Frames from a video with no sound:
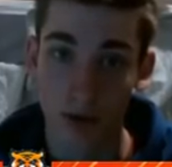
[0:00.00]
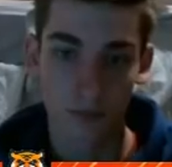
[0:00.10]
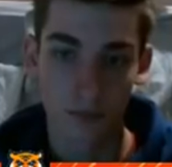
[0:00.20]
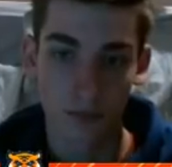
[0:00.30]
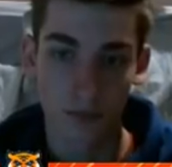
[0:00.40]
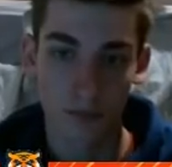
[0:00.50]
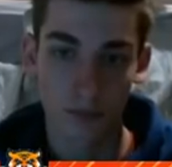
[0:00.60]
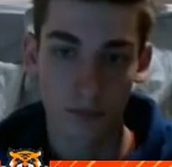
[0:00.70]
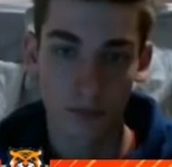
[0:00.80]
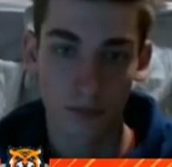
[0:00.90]

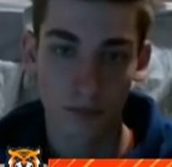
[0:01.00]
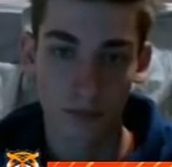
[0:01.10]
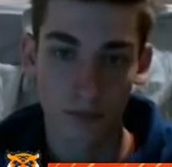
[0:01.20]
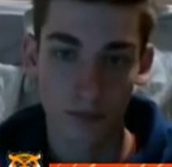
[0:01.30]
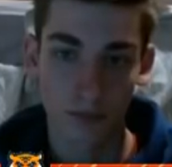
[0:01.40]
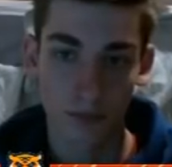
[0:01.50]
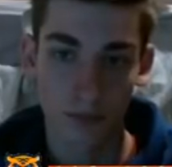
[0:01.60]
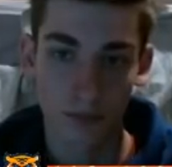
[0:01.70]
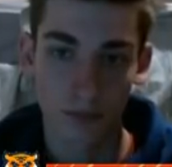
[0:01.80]
Nobody speaks.